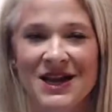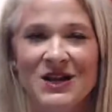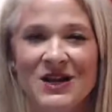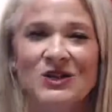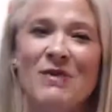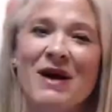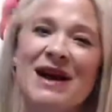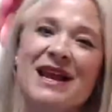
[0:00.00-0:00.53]

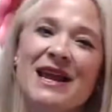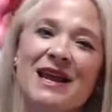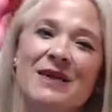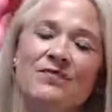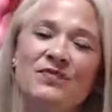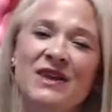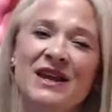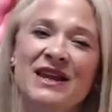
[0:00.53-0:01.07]
So my
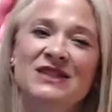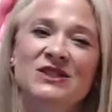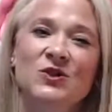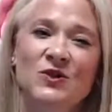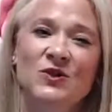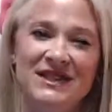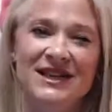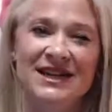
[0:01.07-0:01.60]
name is
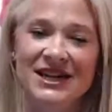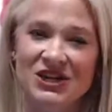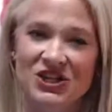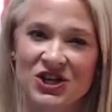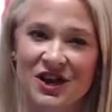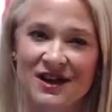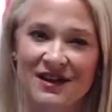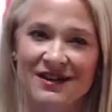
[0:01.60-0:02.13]
Kristen
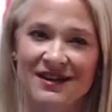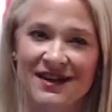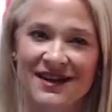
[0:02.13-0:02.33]
Hitchcock,